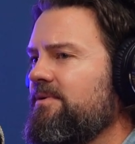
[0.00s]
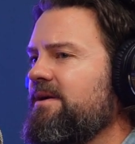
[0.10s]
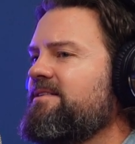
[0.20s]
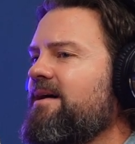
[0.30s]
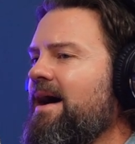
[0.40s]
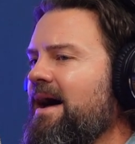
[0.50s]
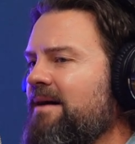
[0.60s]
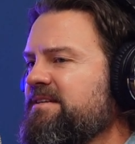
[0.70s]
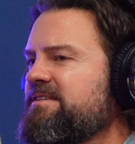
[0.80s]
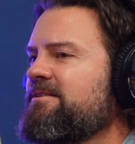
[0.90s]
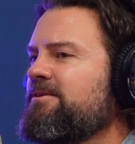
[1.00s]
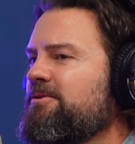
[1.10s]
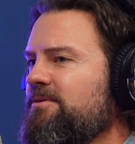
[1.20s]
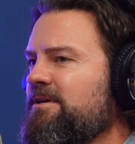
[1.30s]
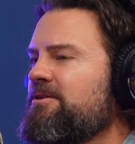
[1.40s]
It's
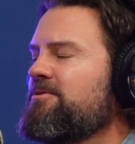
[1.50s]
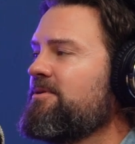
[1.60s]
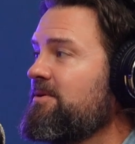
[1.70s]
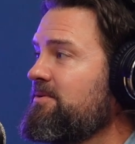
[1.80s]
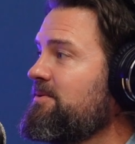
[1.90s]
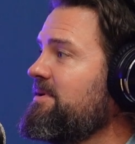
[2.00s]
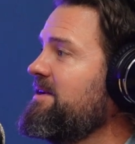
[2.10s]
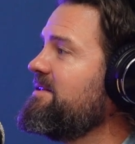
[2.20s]
absolutely critical,